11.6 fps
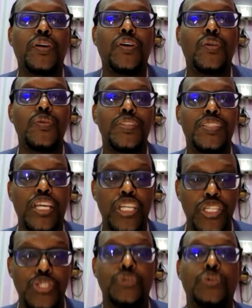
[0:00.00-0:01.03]
were always the
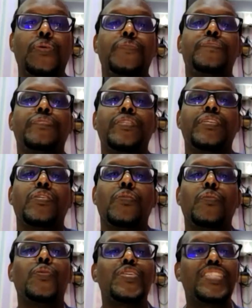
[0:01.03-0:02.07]
issue.
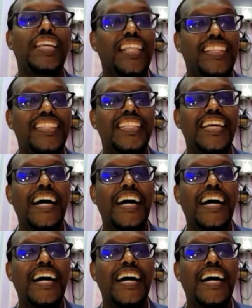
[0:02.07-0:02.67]
Was it